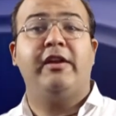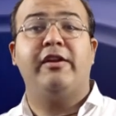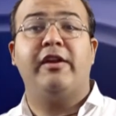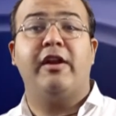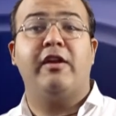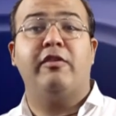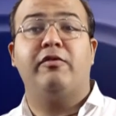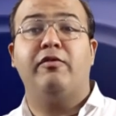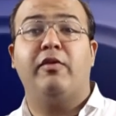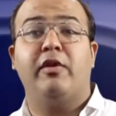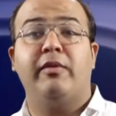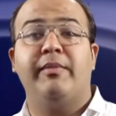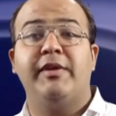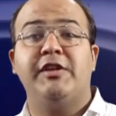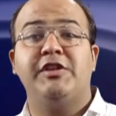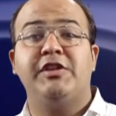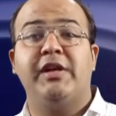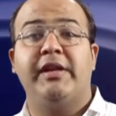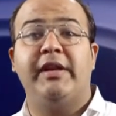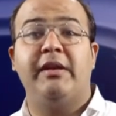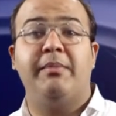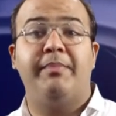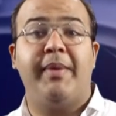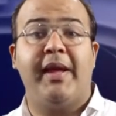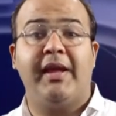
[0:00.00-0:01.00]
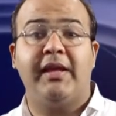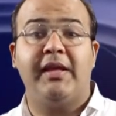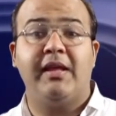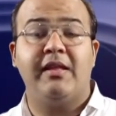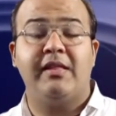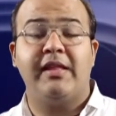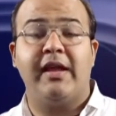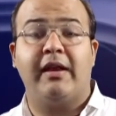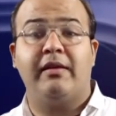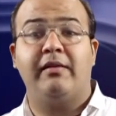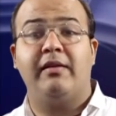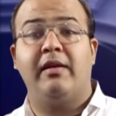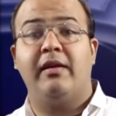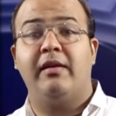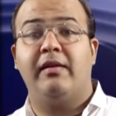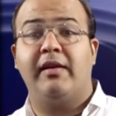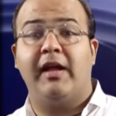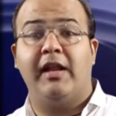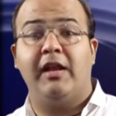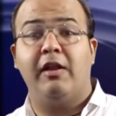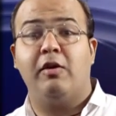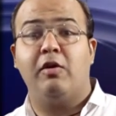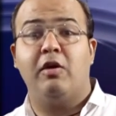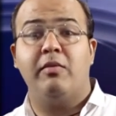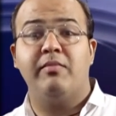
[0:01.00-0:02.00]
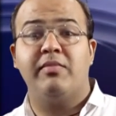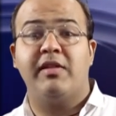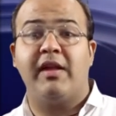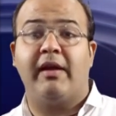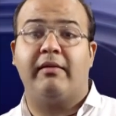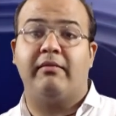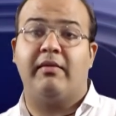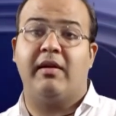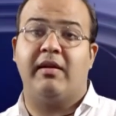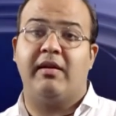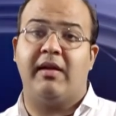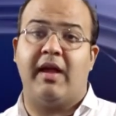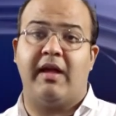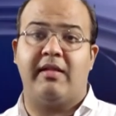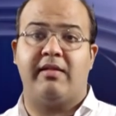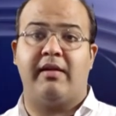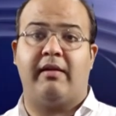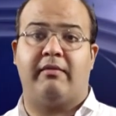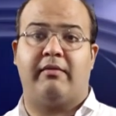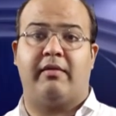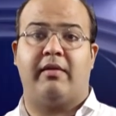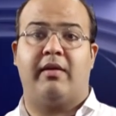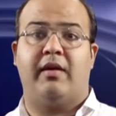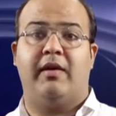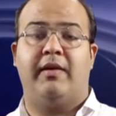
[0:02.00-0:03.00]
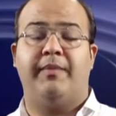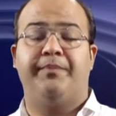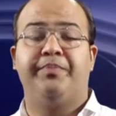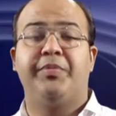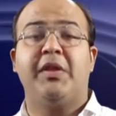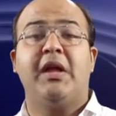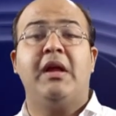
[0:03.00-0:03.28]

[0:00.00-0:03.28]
transformation in banking sector, telecom sector, etc.